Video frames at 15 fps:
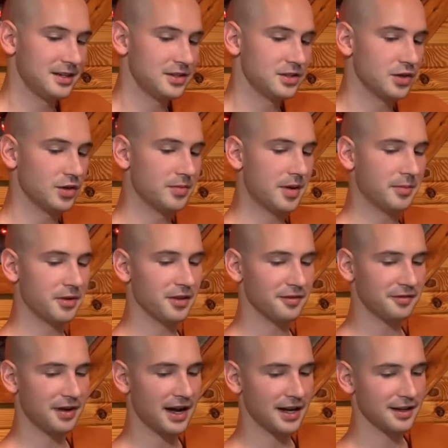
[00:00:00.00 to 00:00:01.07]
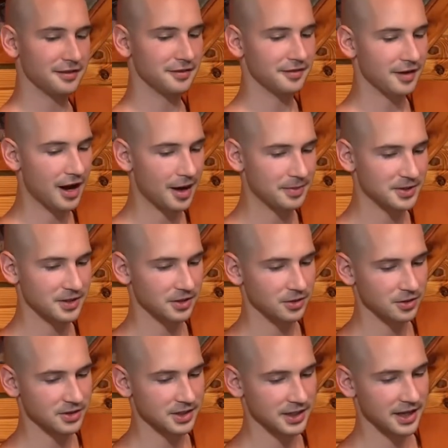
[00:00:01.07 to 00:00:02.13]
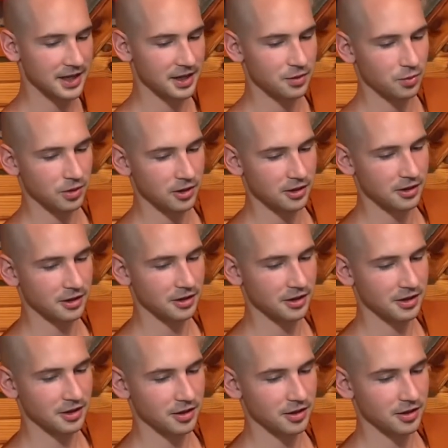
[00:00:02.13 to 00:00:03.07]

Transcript: So remember, the five obstacles again were